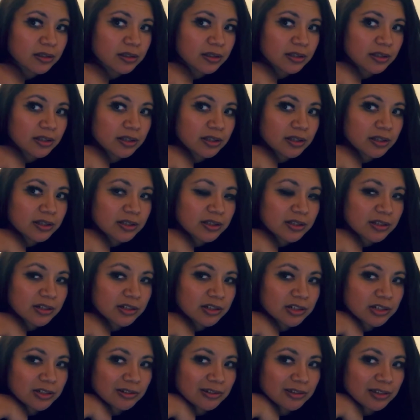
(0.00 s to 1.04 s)
into your
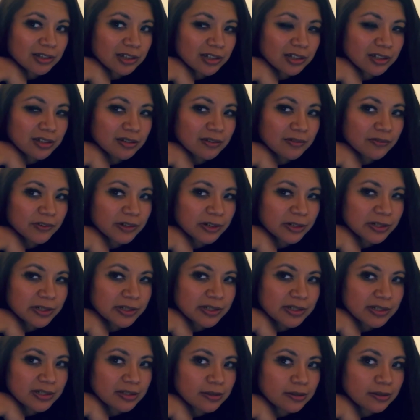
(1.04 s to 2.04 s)
shoulder first.